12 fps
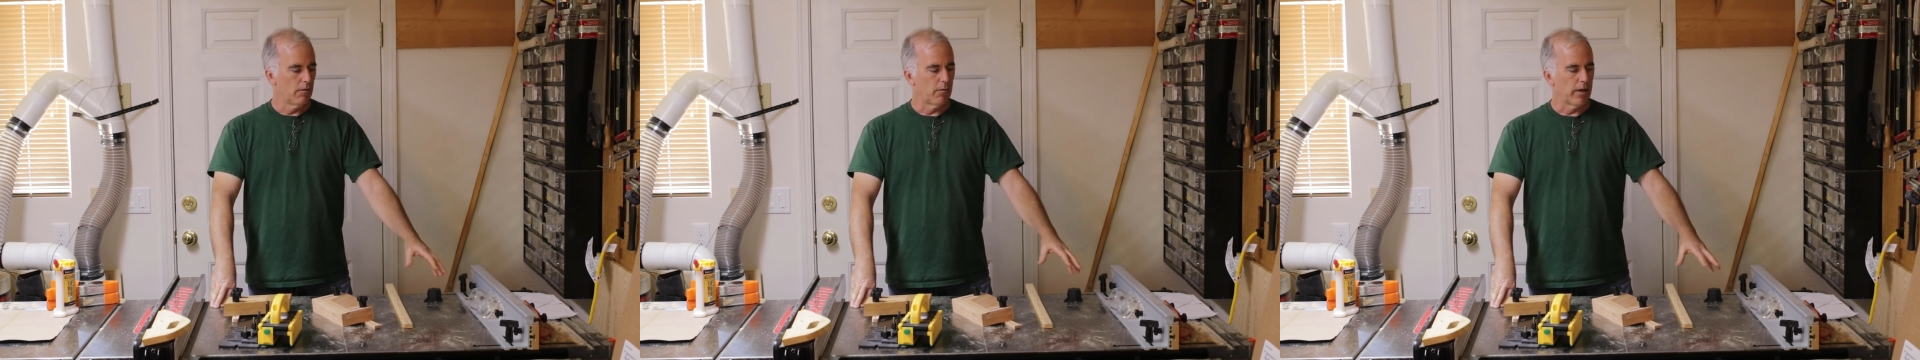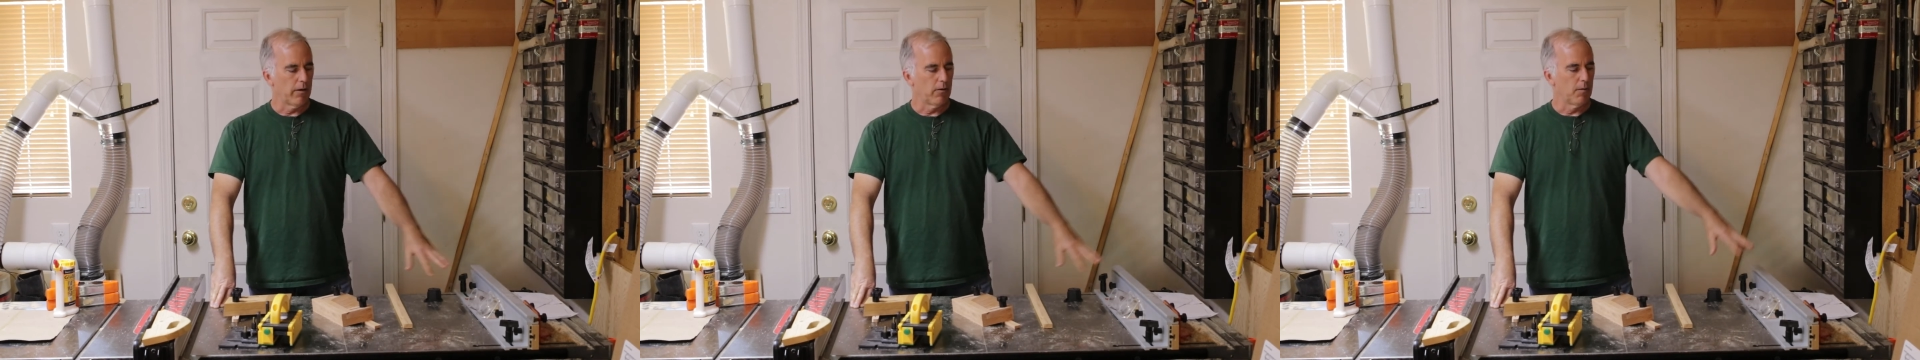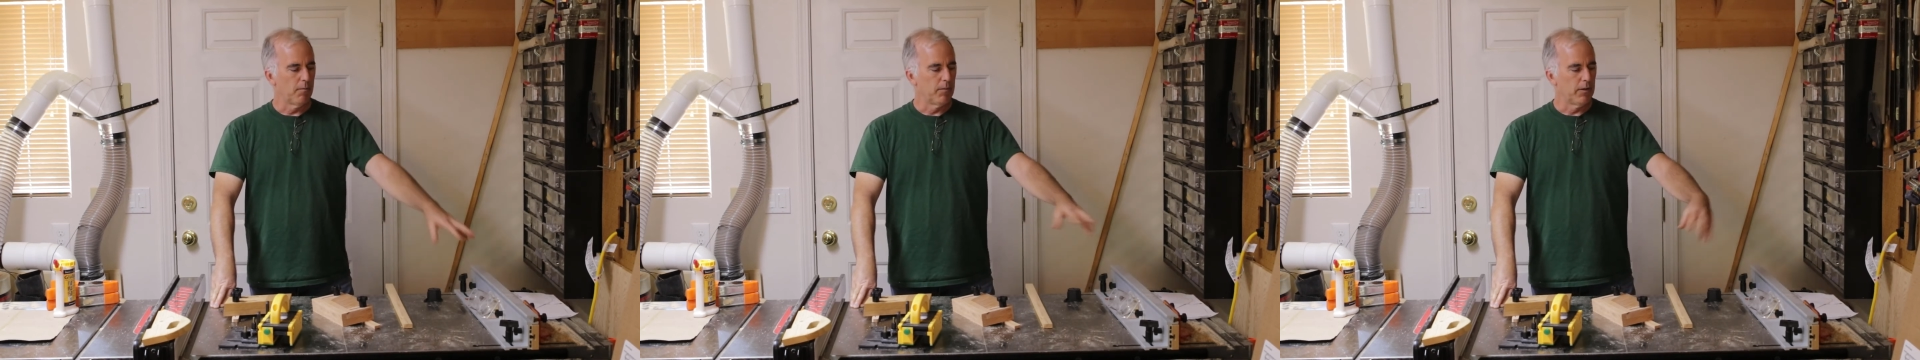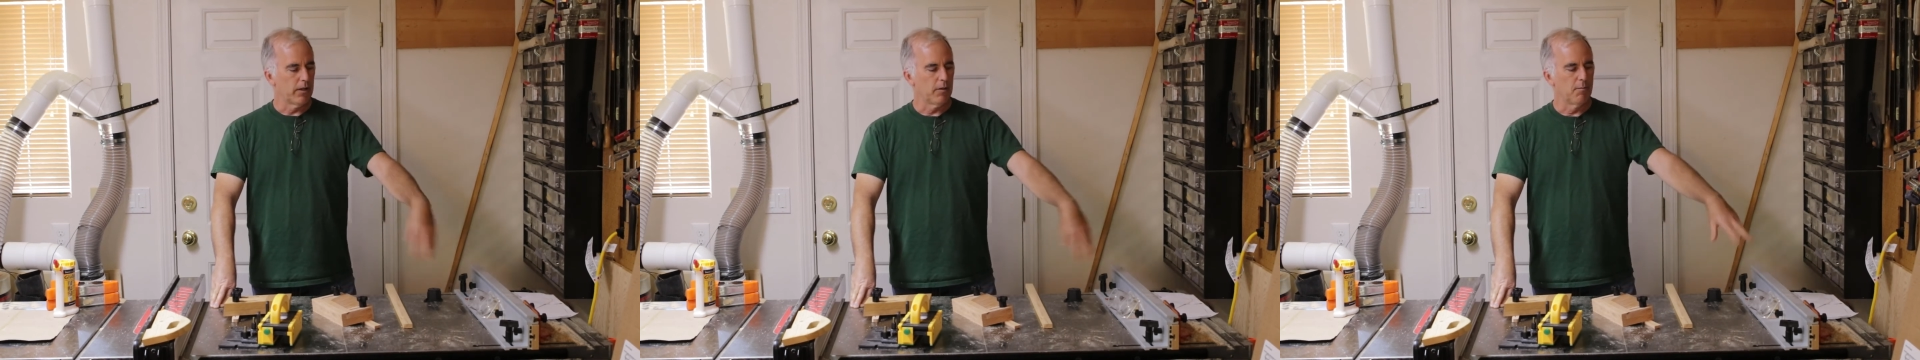router
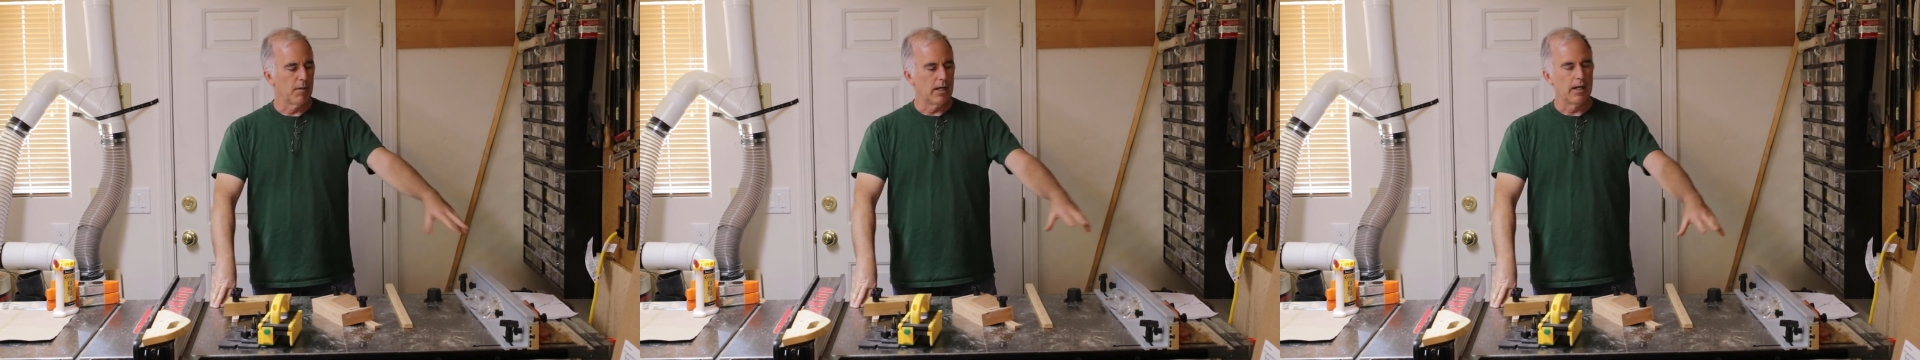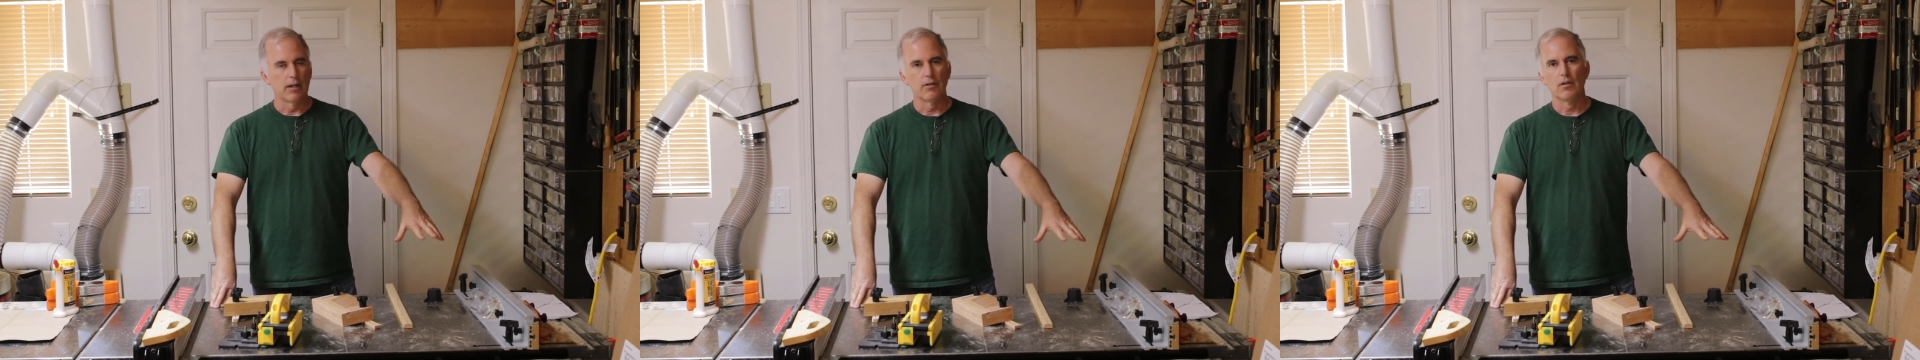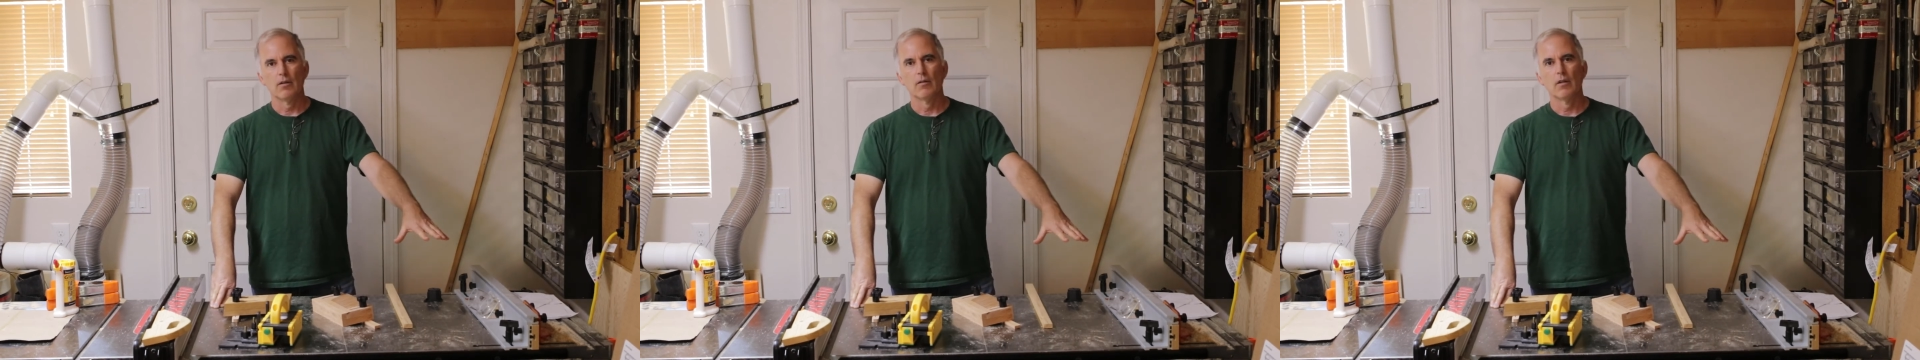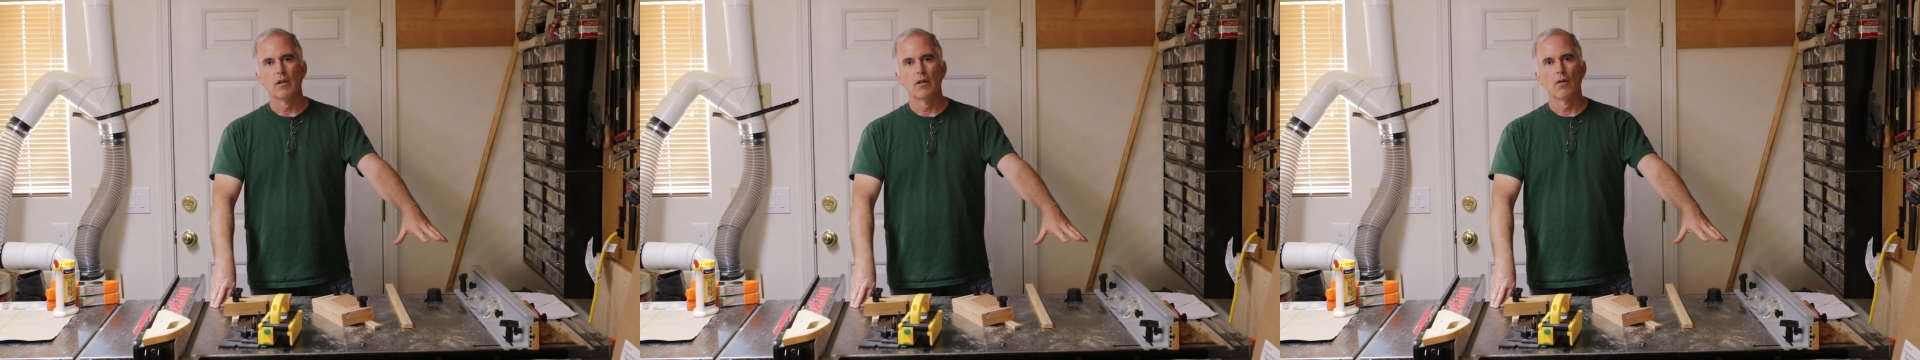dust box
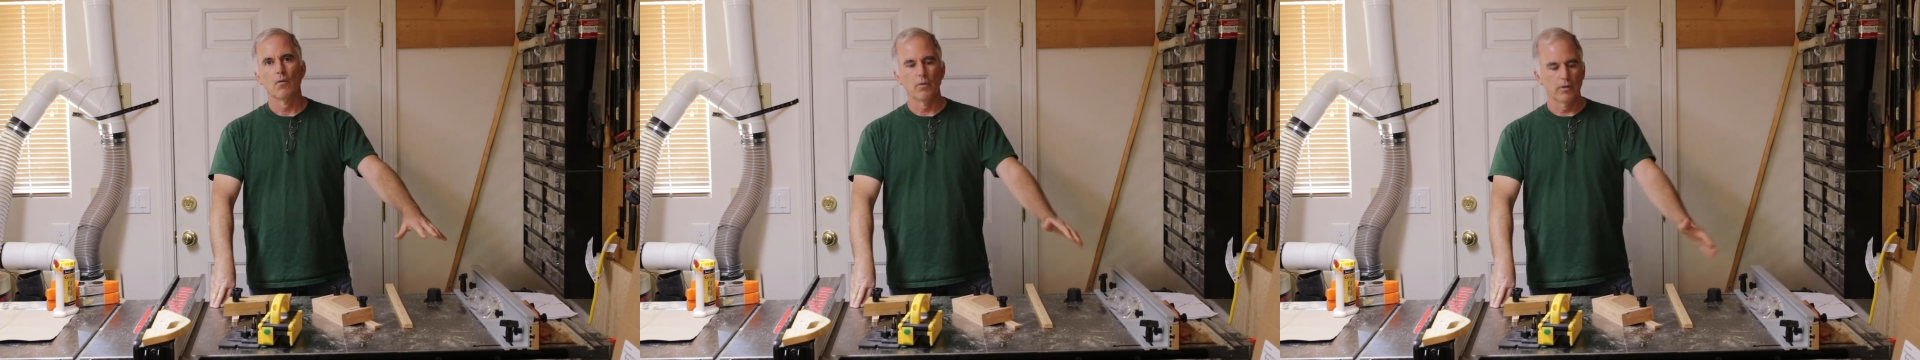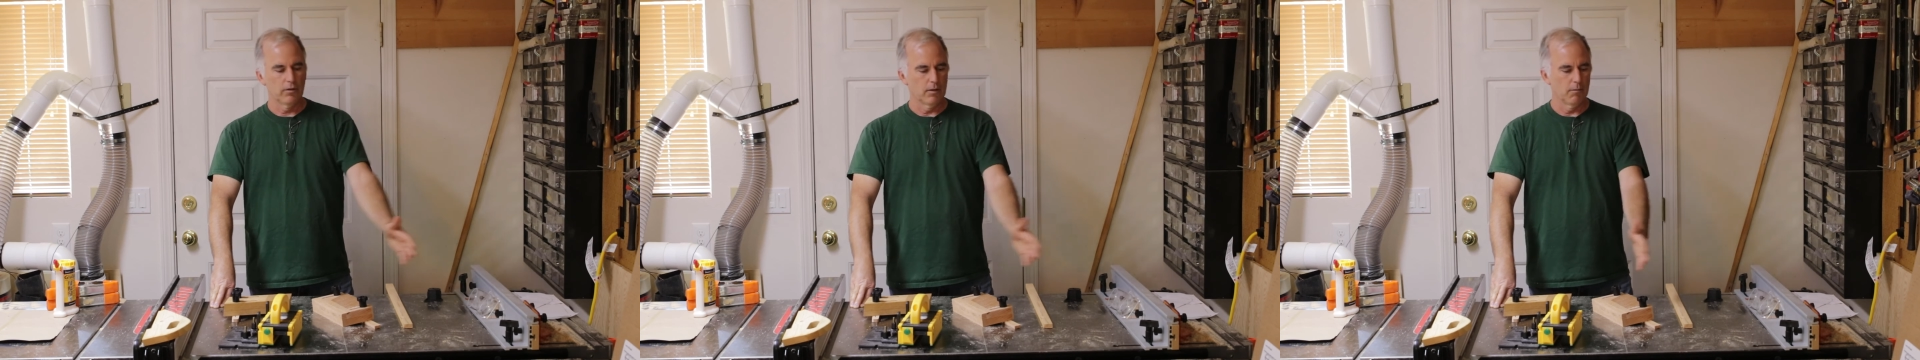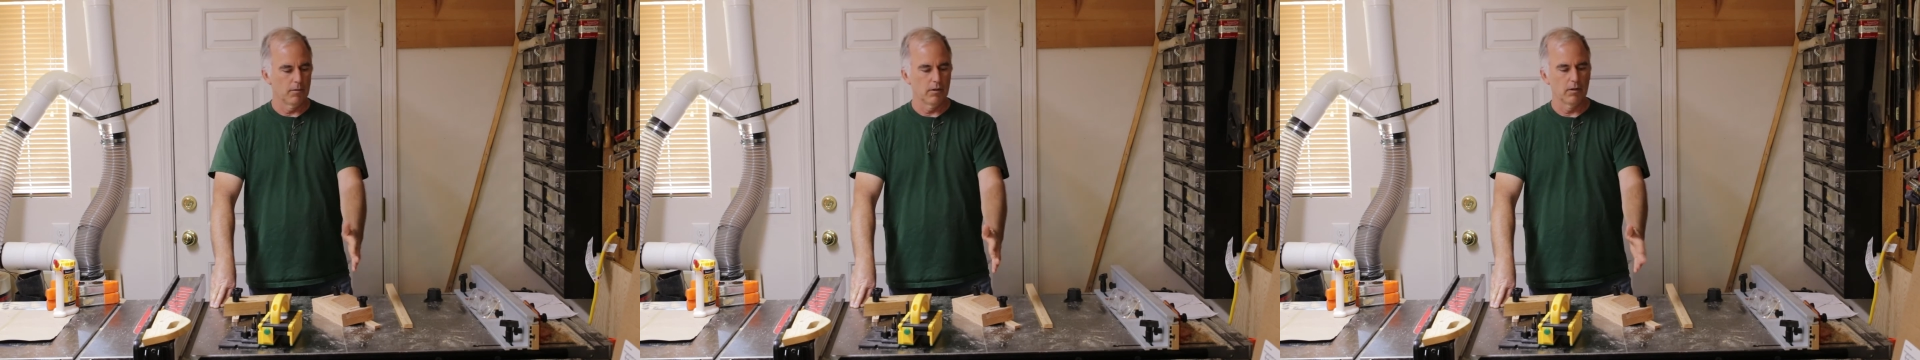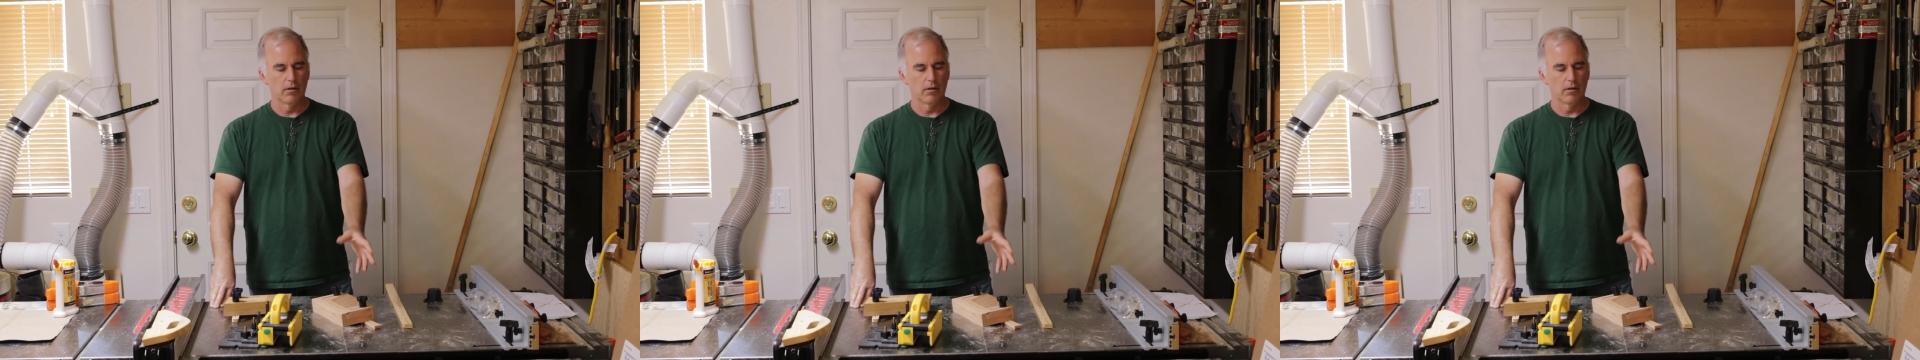with some